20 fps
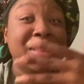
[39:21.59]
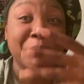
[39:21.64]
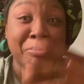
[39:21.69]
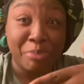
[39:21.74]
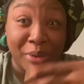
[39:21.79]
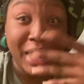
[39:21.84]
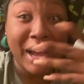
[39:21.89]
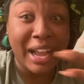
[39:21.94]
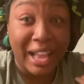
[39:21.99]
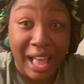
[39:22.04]

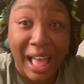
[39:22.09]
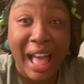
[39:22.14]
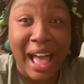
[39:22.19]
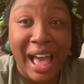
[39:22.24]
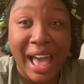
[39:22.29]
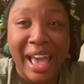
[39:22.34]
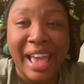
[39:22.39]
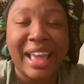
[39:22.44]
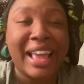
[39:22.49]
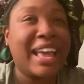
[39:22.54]
But
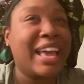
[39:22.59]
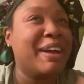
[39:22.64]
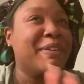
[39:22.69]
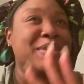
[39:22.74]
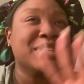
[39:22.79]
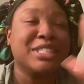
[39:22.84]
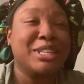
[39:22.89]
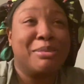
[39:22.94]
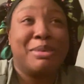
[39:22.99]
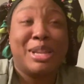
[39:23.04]
God, it
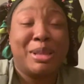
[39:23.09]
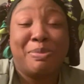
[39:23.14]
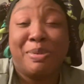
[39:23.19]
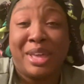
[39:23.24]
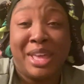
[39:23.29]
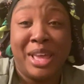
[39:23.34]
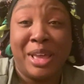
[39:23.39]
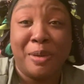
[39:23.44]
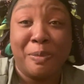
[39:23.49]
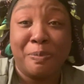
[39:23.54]
was nobody but
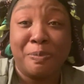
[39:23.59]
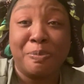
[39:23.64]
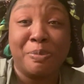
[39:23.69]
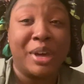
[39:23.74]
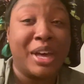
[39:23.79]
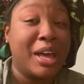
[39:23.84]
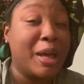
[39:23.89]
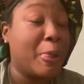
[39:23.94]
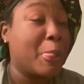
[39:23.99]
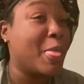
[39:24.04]
him.
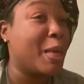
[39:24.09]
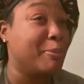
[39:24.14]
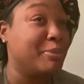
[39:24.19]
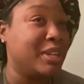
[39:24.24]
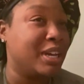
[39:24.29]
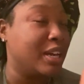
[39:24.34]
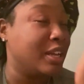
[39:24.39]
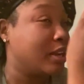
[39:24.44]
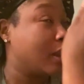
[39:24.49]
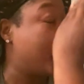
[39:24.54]
But I'm done.